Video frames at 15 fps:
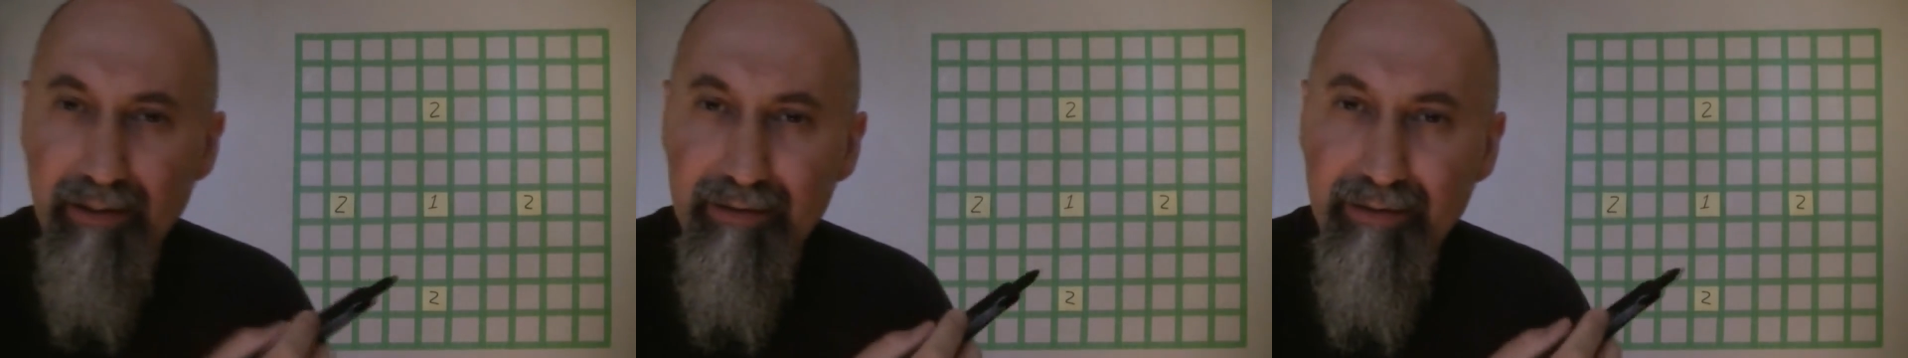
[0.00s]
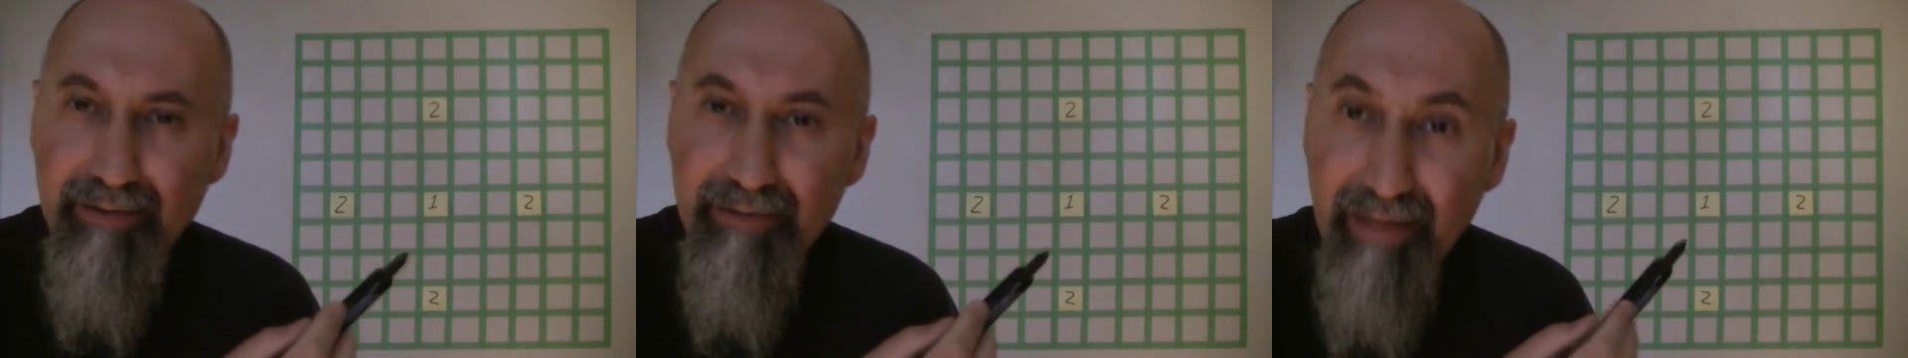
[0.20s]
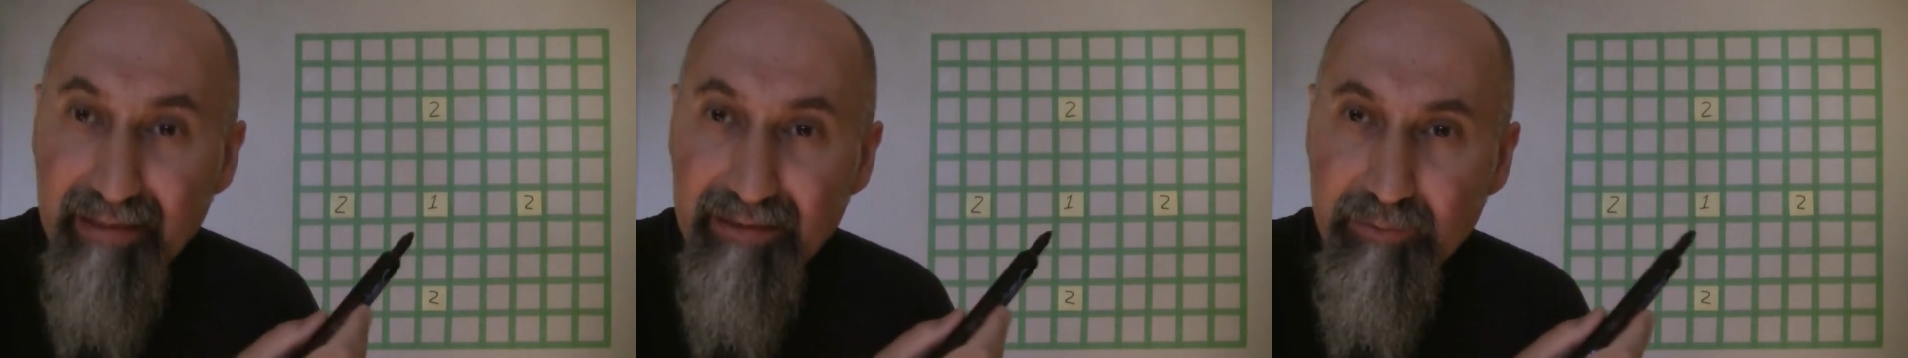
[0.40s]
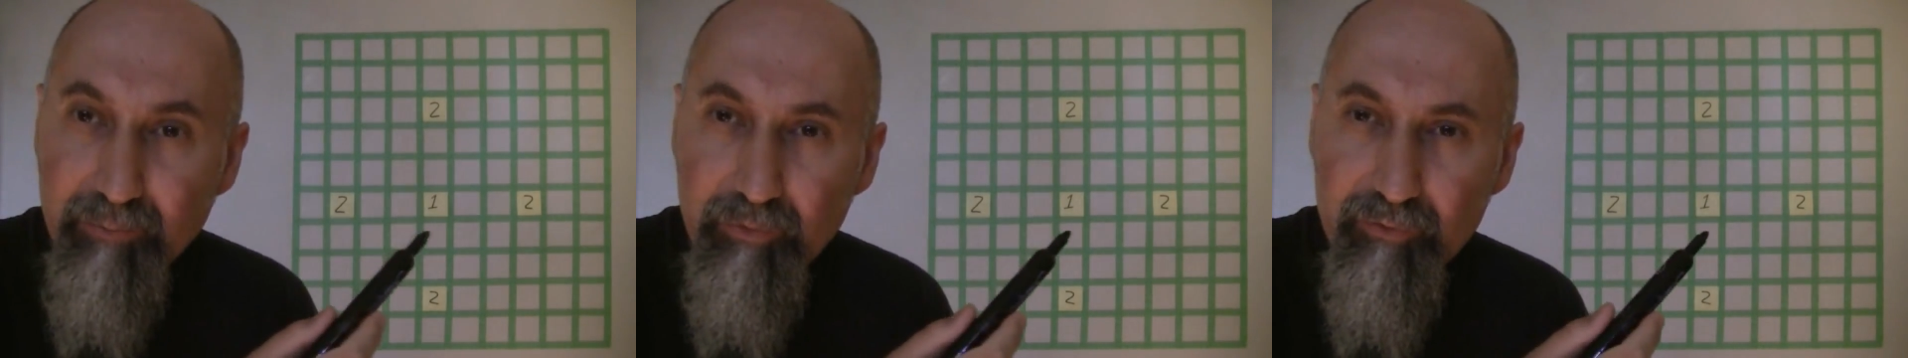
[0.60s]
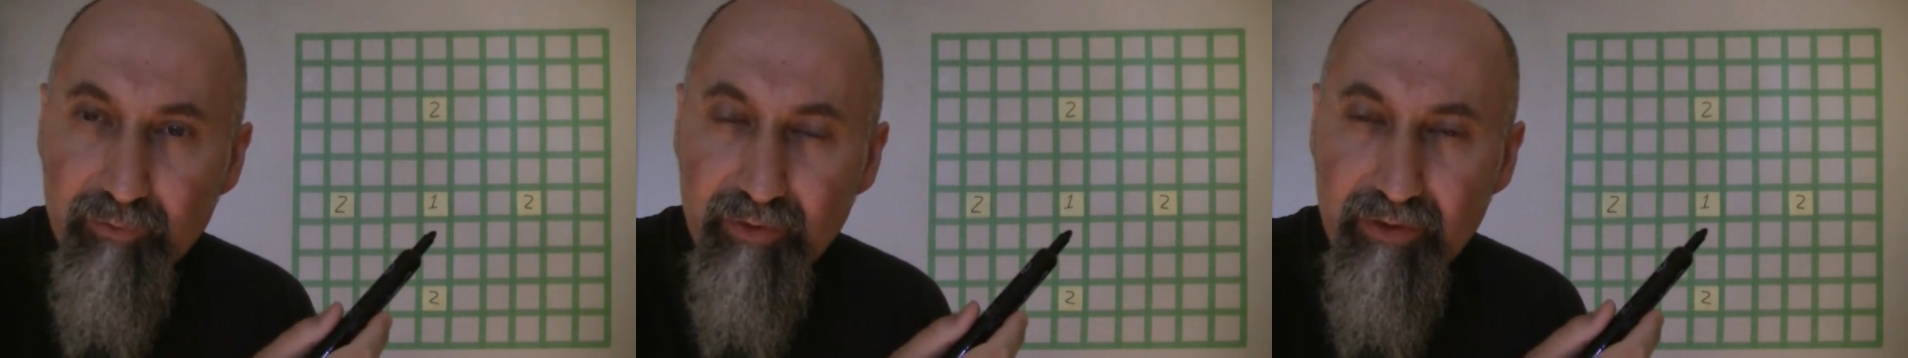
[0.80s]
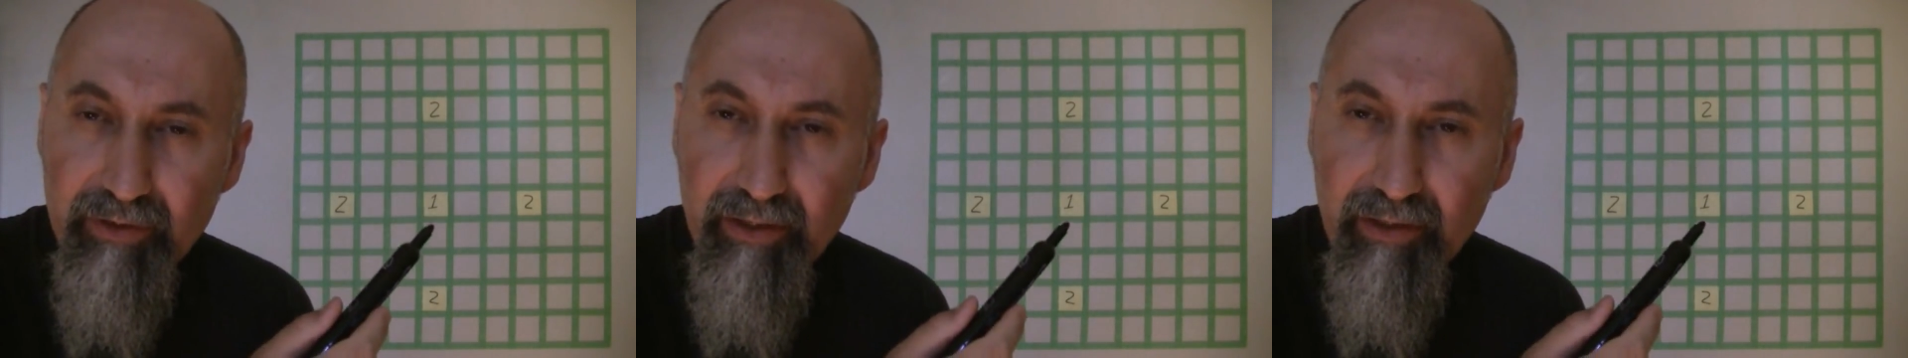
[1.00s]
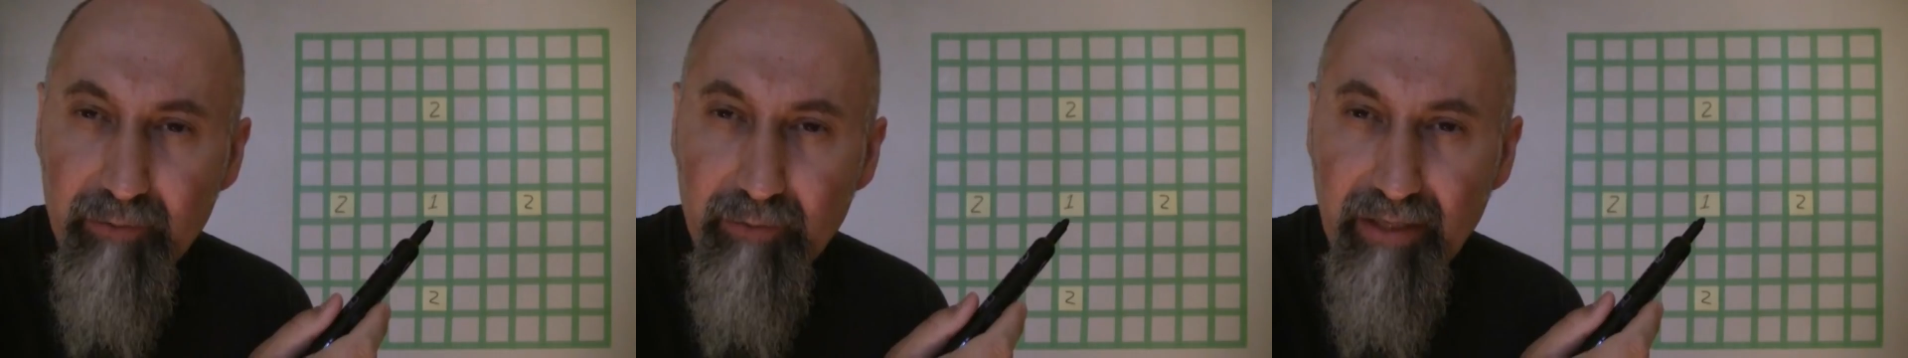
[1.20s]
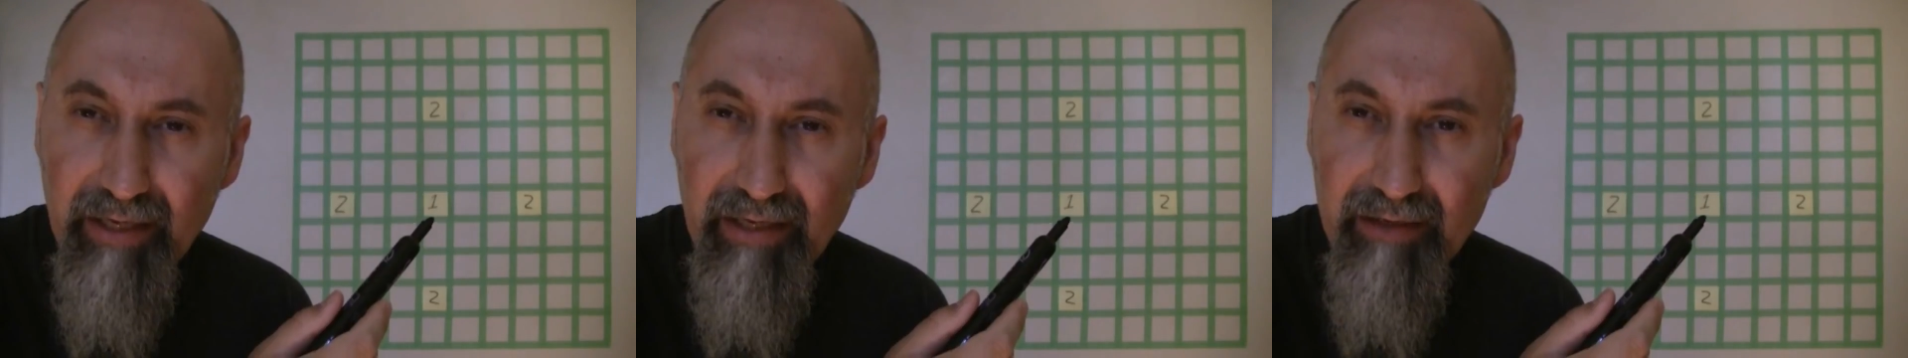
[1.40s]
The next movement type
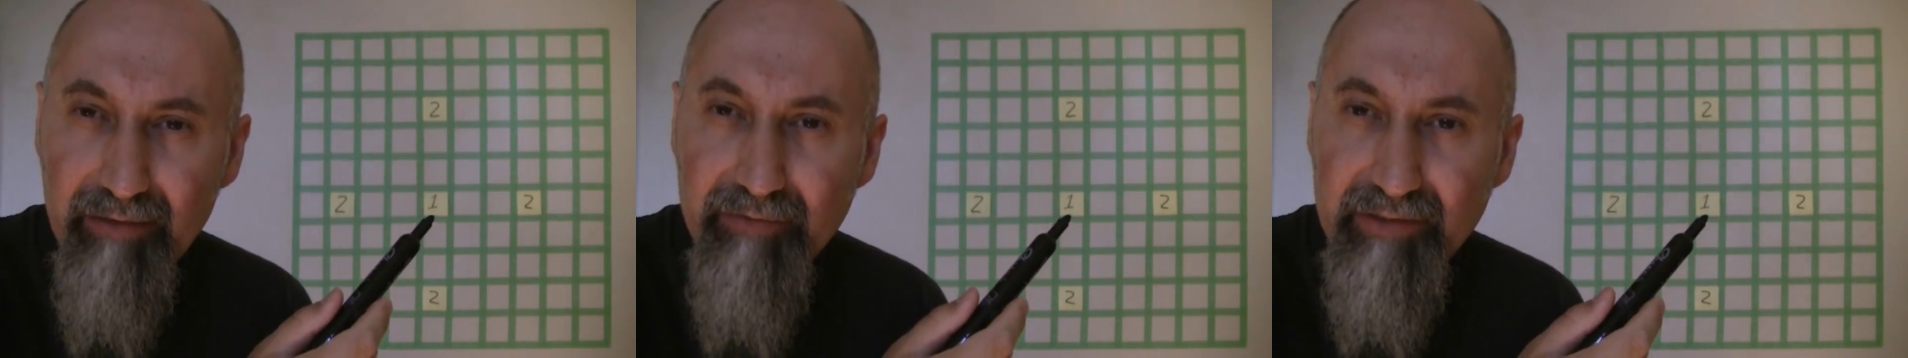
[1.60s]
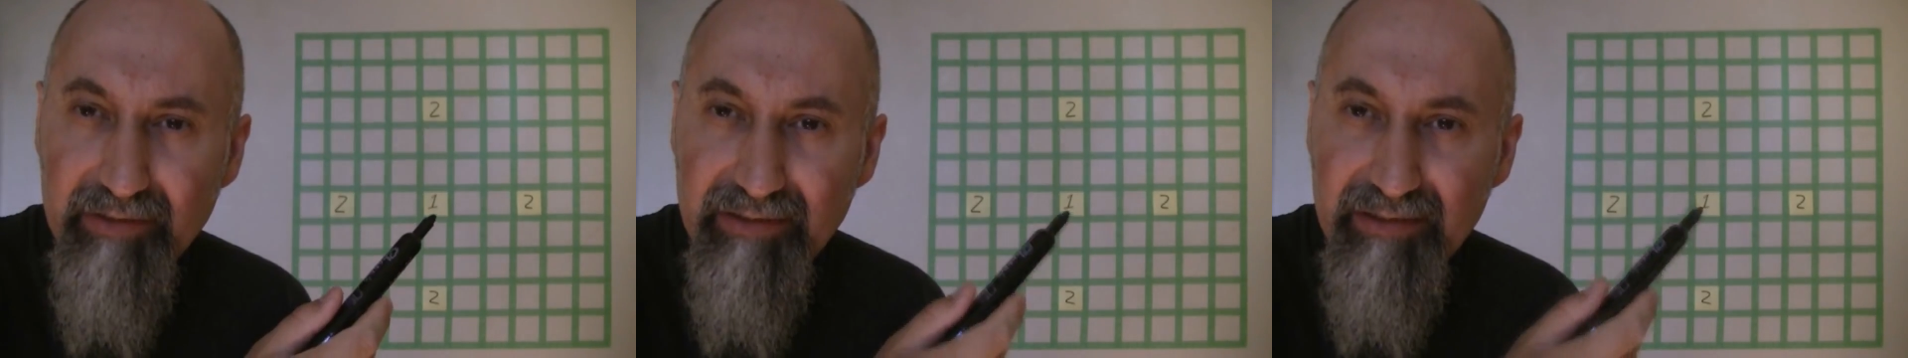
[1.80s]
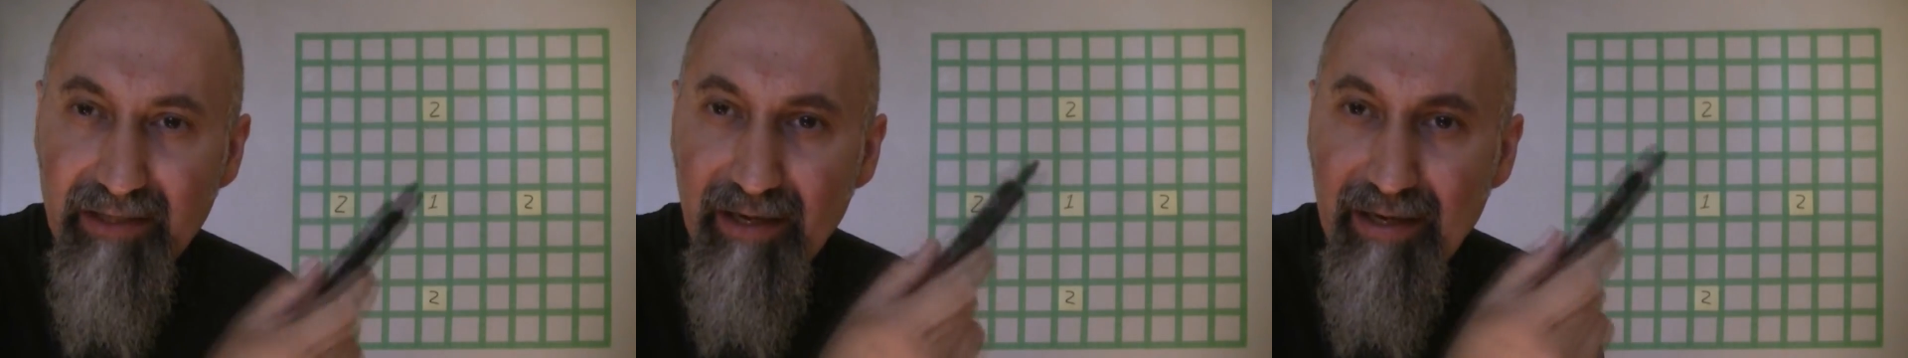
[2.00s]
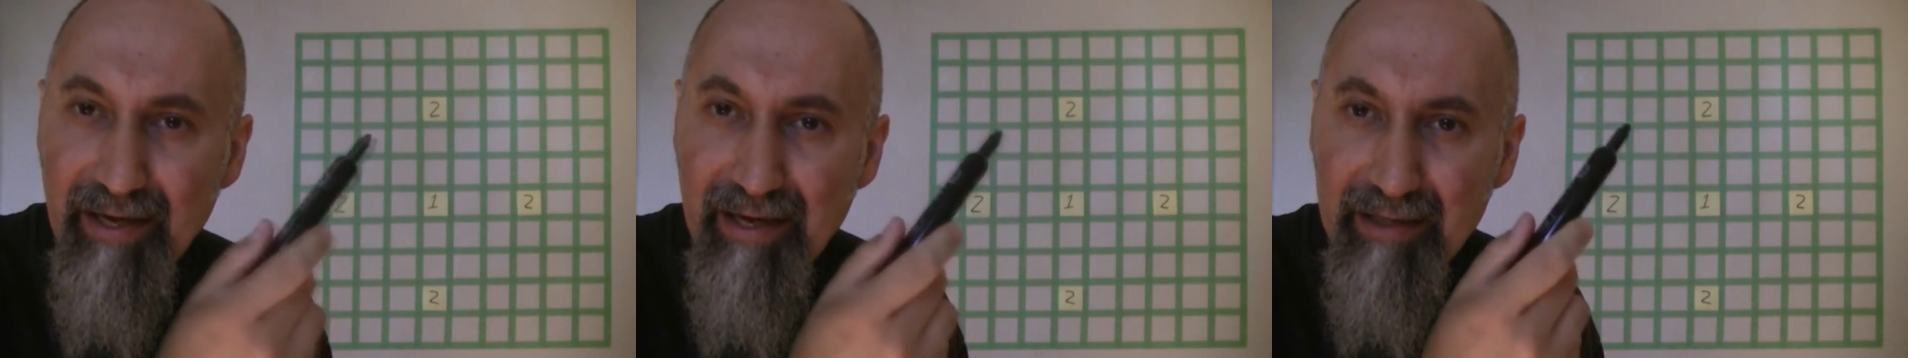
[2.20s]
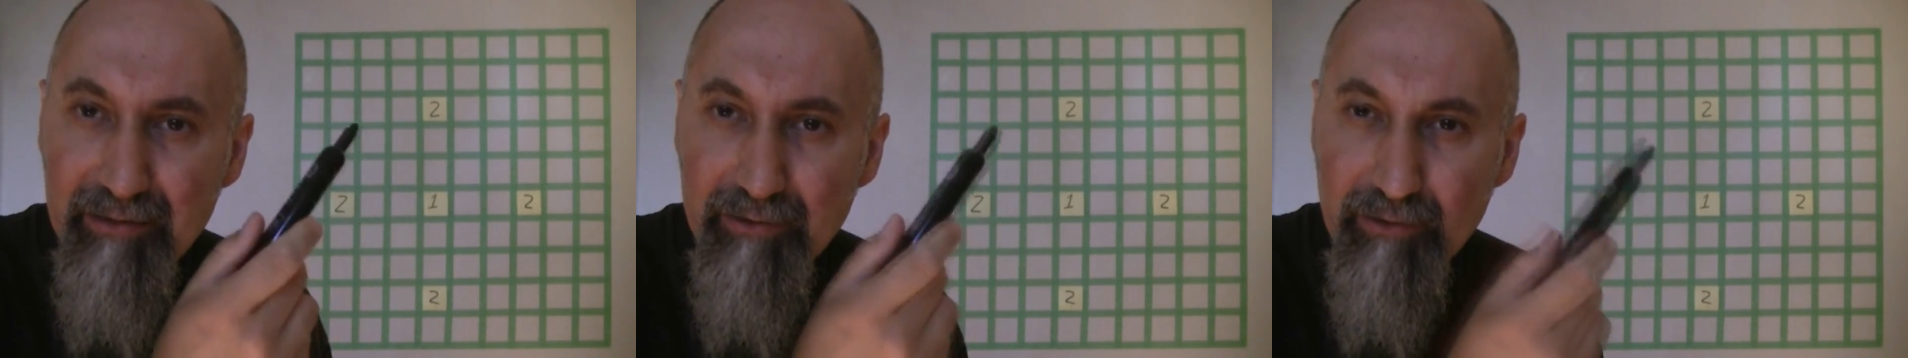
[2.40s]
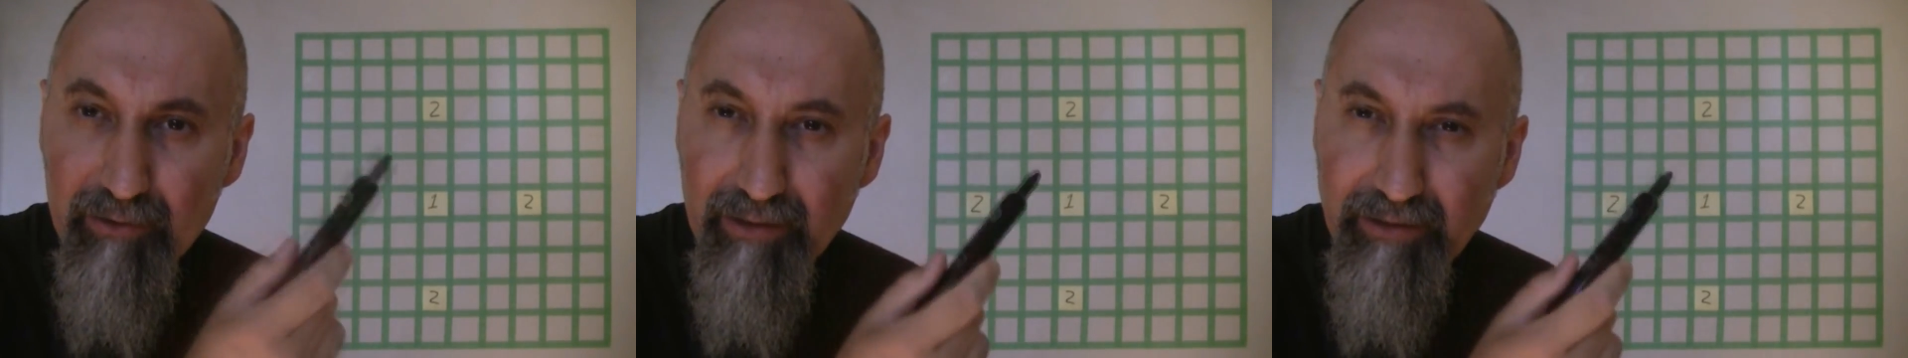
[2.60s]
we have is diagonal,